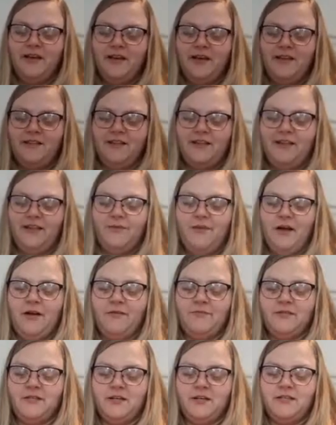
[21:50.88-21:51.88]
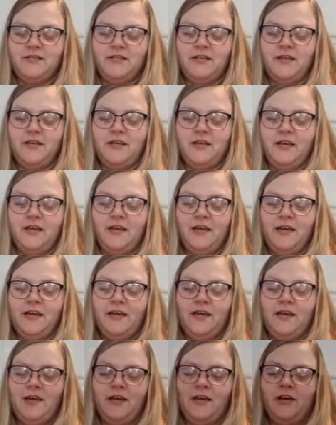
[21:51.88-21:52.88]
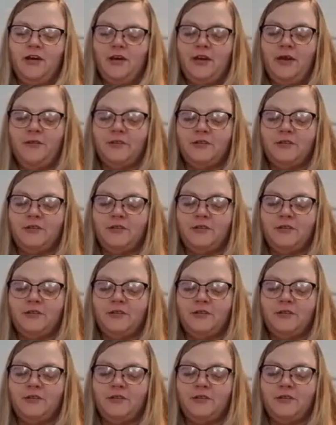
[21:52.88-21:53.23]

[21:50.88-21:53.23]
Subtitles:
and the lady behind me started singing it. Okay,